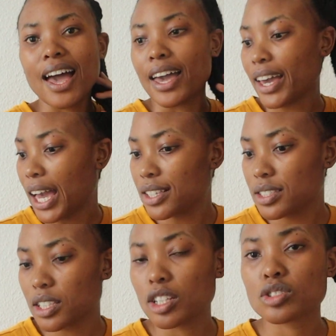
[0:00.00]
Hi
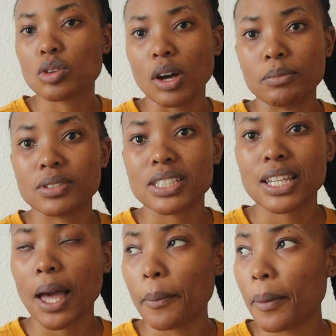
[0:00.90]
guys, so I'm
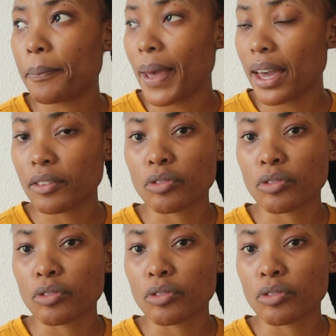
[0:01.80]
just coming back